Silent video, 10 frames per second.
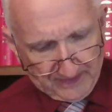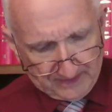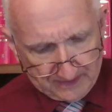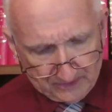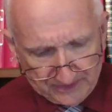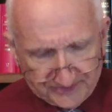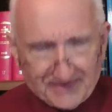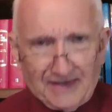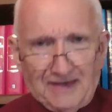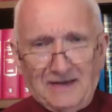Who is
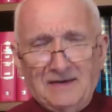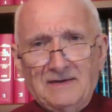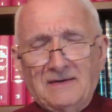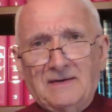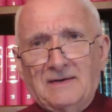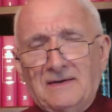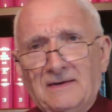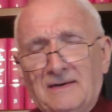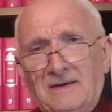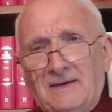he
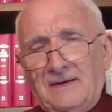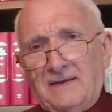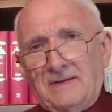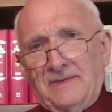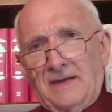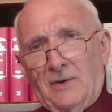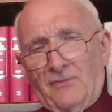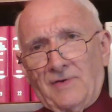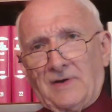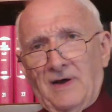that
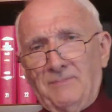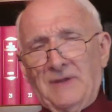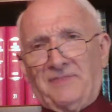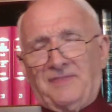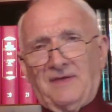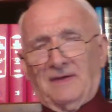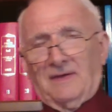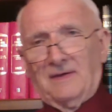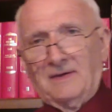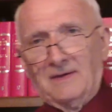overcometh
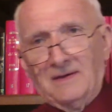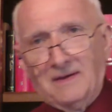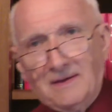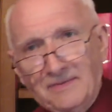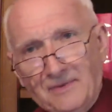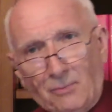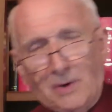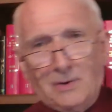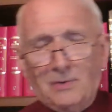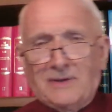the
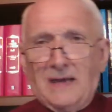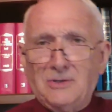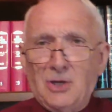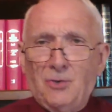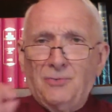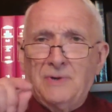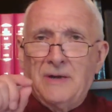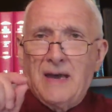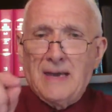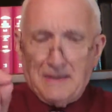world? Can you
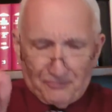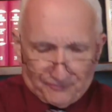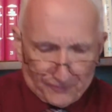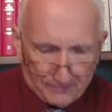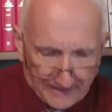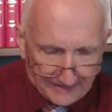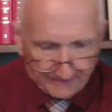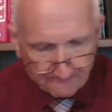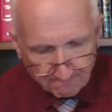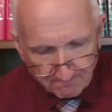name for me?
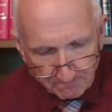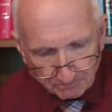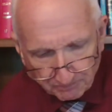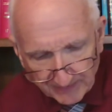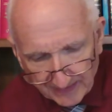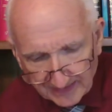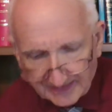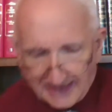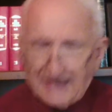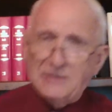
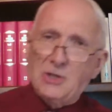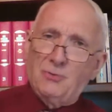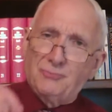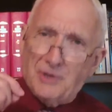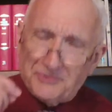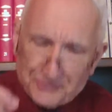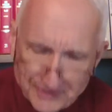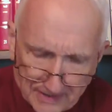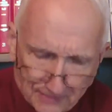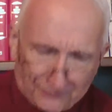Can you
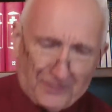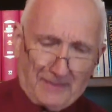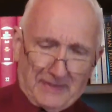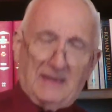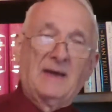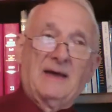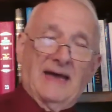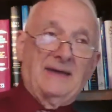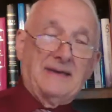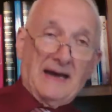identify me?
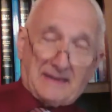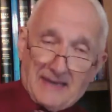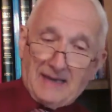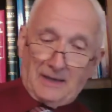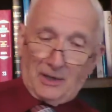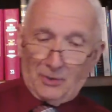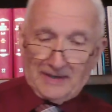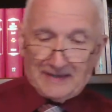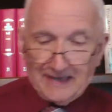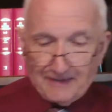And Nikao
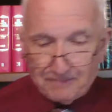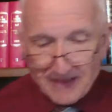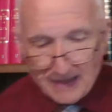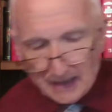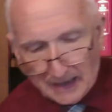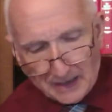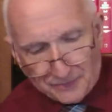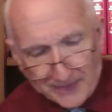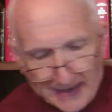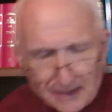again uh,
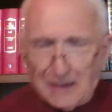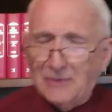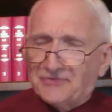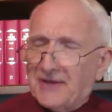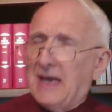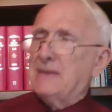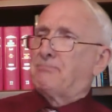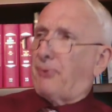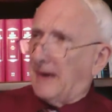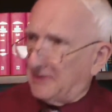that is a
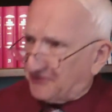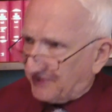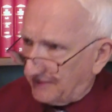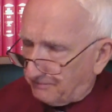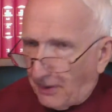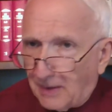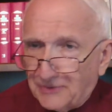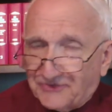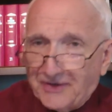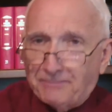present
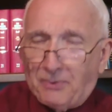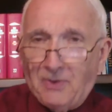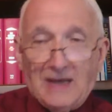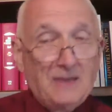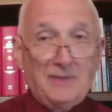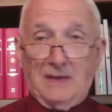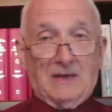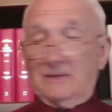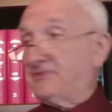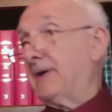participle. That
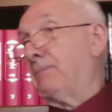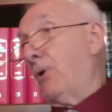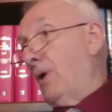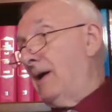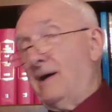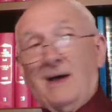you say, boy,